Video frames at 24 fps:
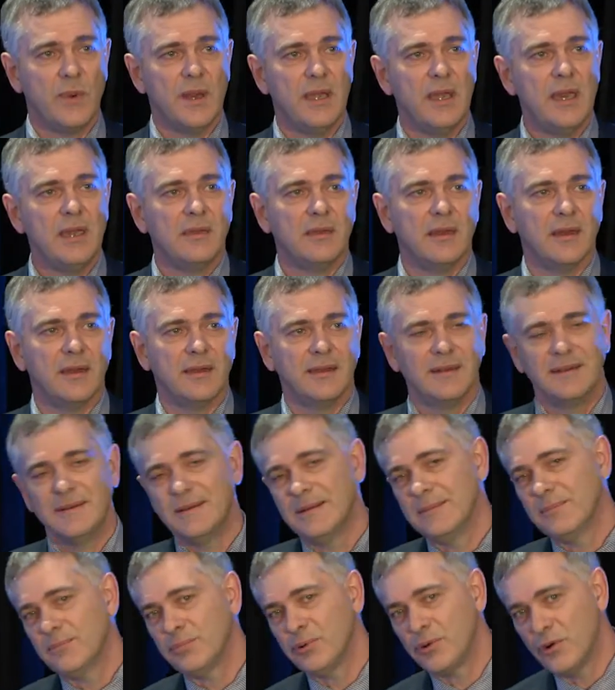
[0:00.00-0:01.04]
We need to
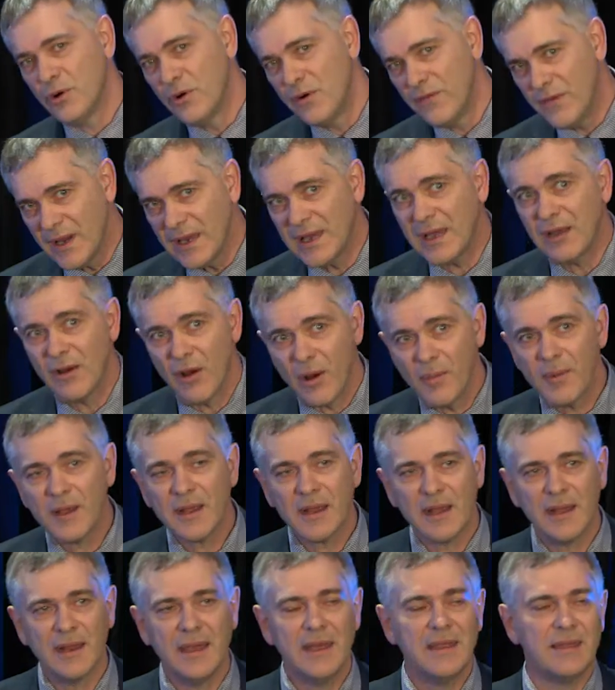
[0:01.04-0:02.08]
prove
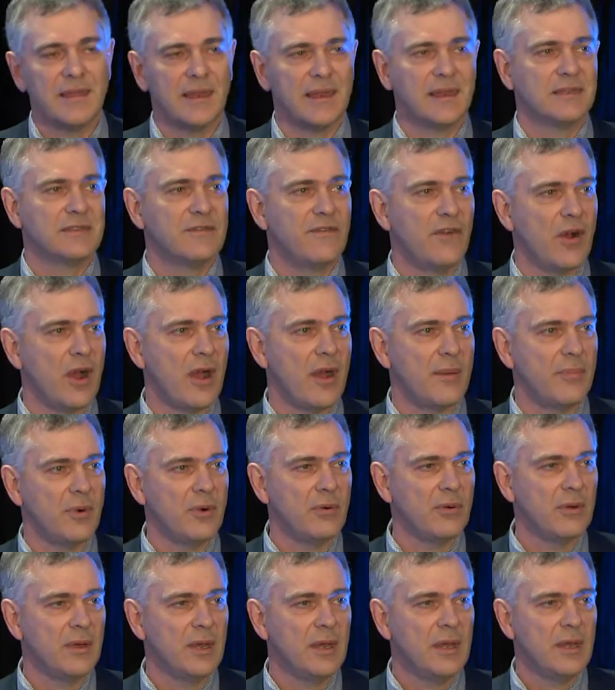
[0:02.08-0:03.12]
economically that it's
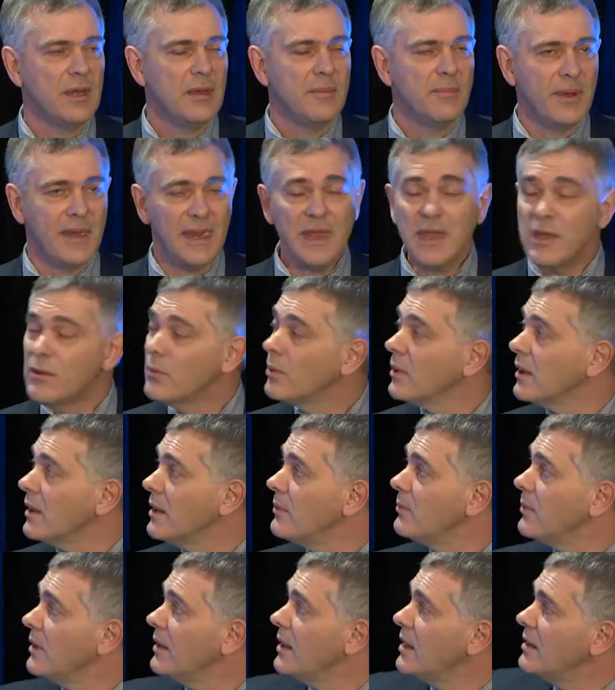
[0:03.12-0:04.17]
viable, but equally
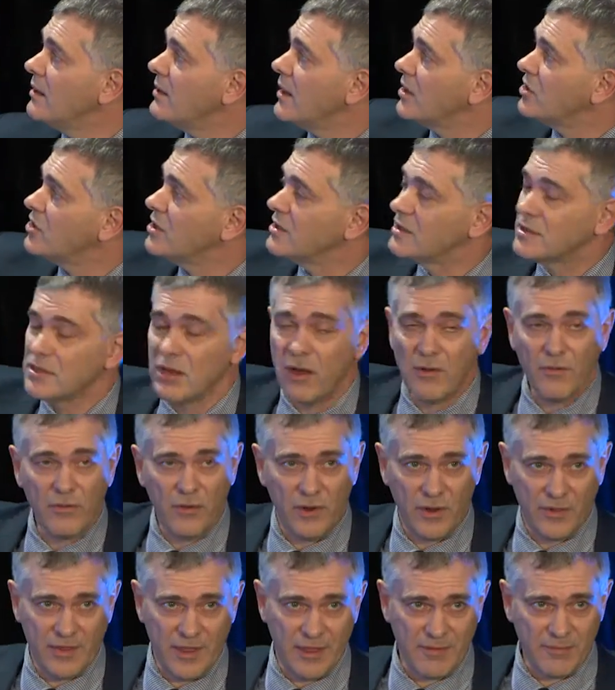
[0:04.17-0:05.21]
we need to actually solve
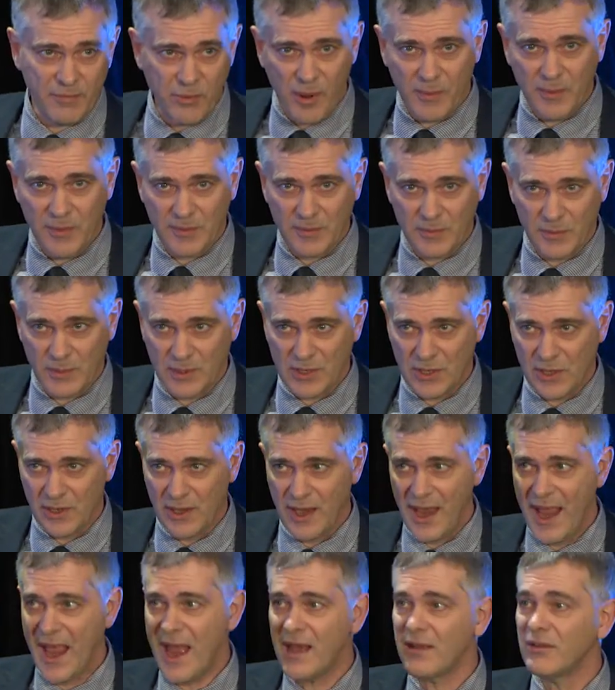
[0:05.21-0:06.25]
all of these problems, which are
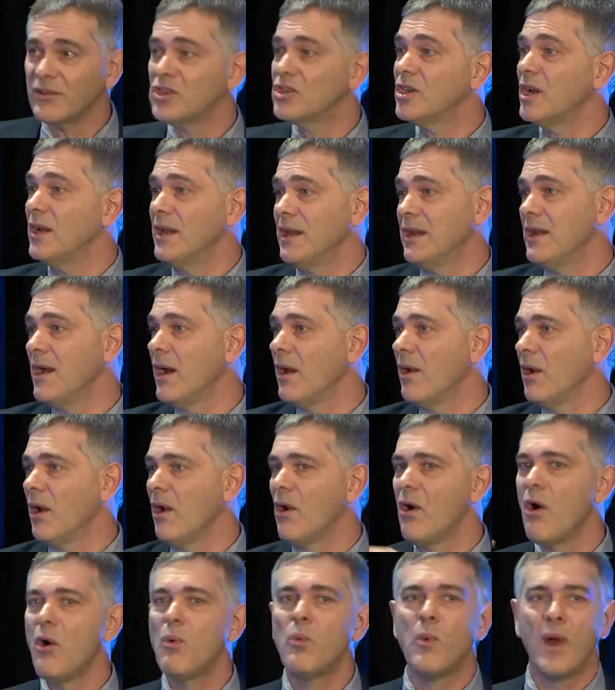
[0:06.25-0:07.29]
actually
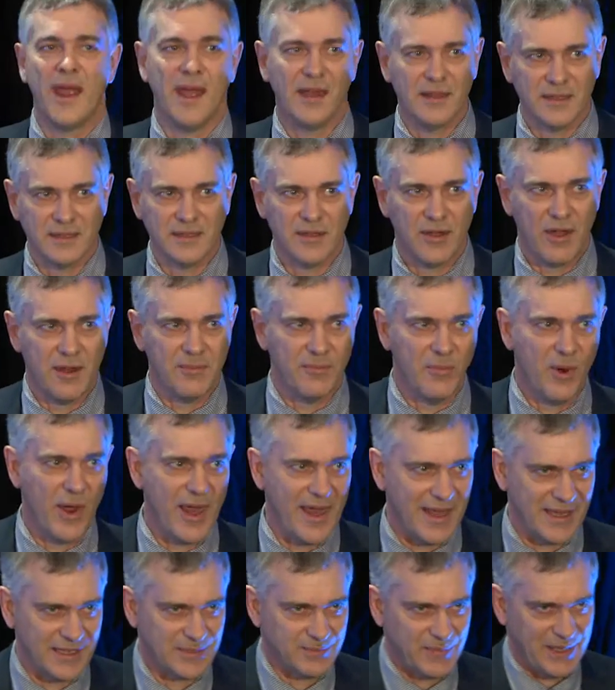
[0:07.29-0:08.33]
a long way outside my
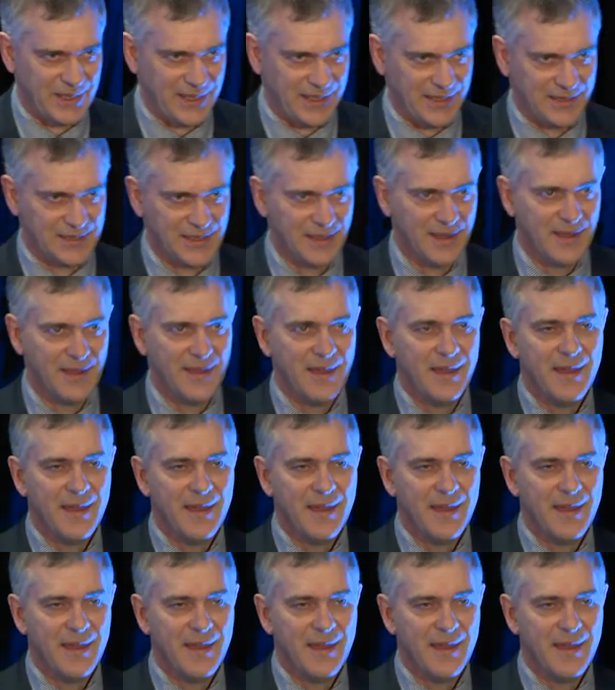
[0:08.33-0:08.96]
expertise.